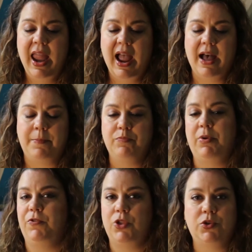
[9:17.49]
But
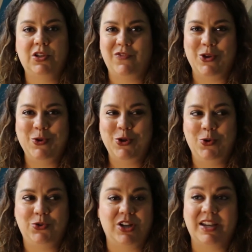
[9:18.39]
for those of you
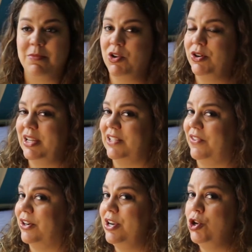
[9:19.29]
who documentary is
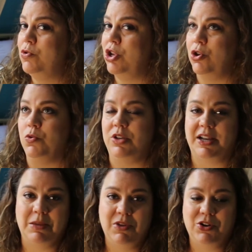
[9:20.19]
very new to you,
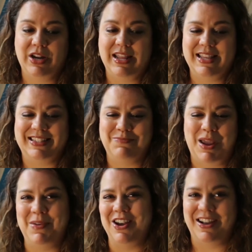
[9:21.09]
documentary is
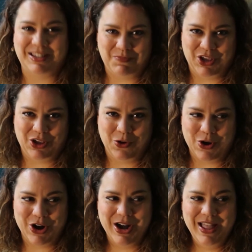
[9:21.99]
maybe not something
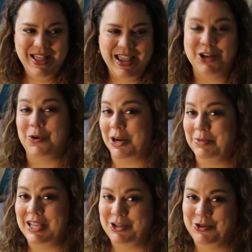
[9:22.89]
you're
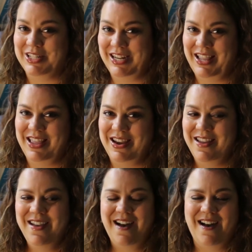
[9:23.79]
incredibly interested in,
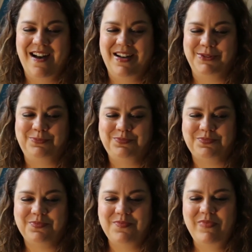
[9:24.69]

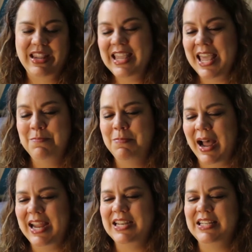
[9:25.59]
it
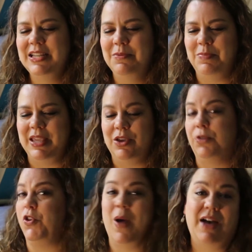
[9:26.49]
might be, or
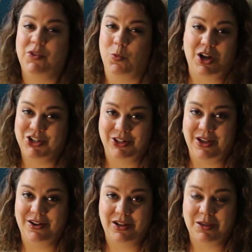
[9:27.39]
if you haven't watched a
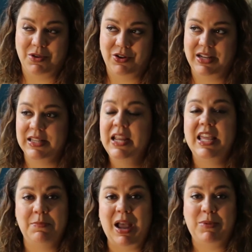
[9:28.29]
lot of documentaries,
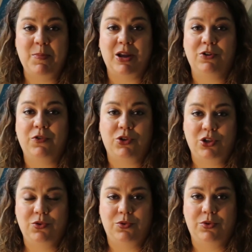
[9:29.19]
it might be better for
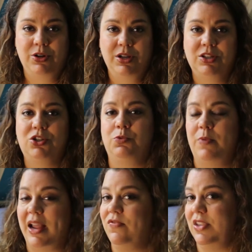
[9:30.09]
you to
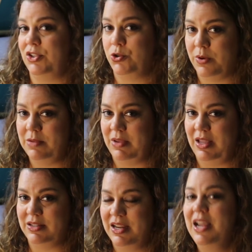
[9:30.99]
write this
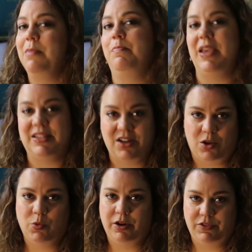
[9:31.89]
treatment based
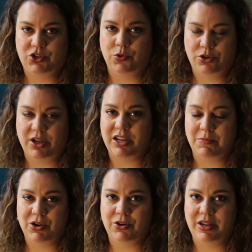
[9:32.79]
on one of the short
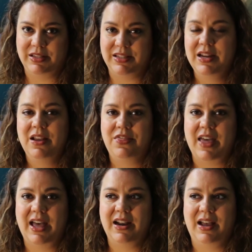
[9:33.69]
documentaries
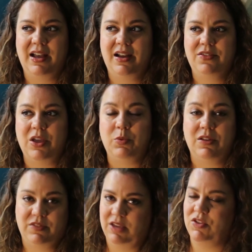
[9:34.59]
that we
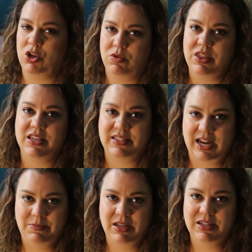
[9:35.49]
have given you in the
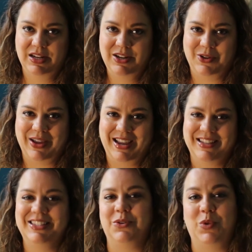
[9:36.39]
assignment. Okay,
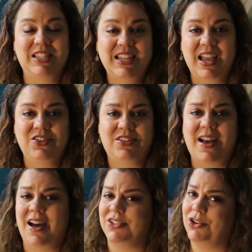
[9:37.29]
so once again, just
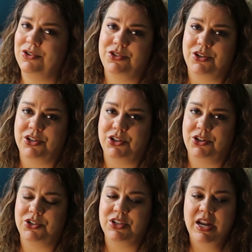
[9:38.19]
ask your
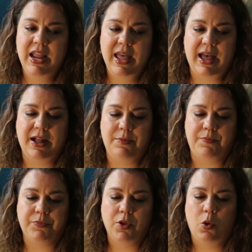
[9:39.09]
instructors
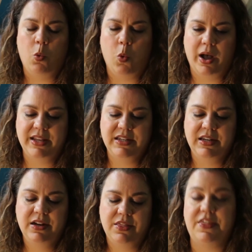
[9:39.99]
what
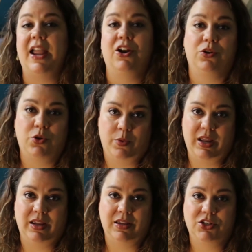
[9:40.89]
they are
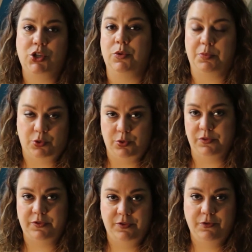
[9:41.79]
going to
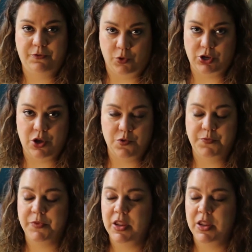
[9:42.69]
approve for you.